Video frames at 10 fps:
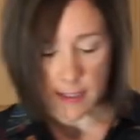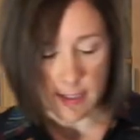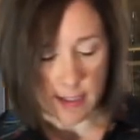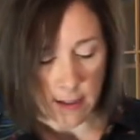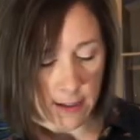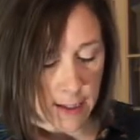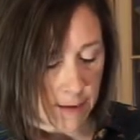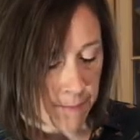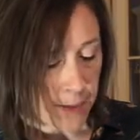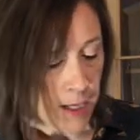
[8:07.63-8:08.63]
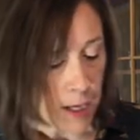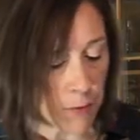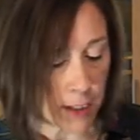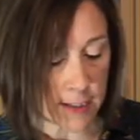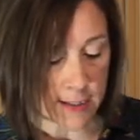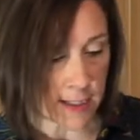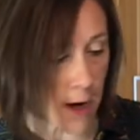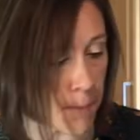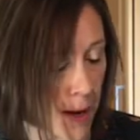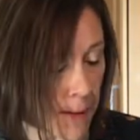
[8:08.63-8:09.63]
started, and we're going to
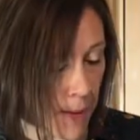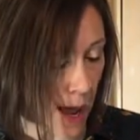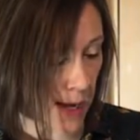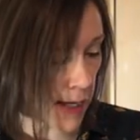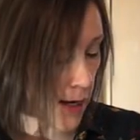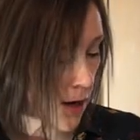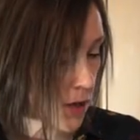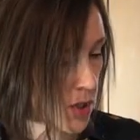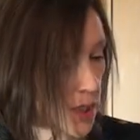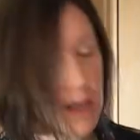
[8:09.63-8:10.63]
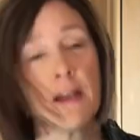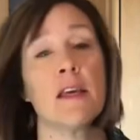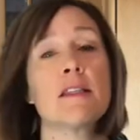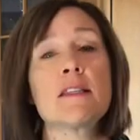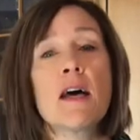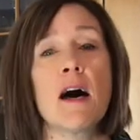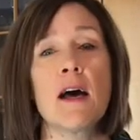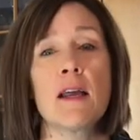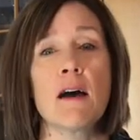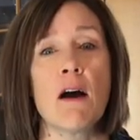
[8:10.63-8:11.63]
start by packing our chicken
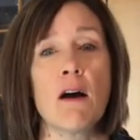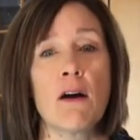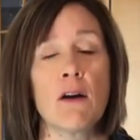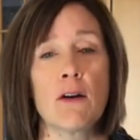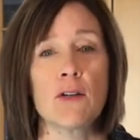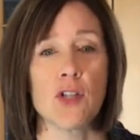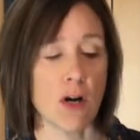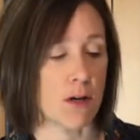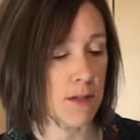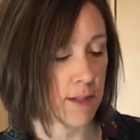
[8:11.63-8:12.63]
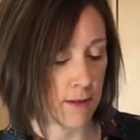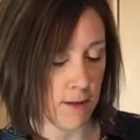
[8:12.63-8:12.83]
inside our jars.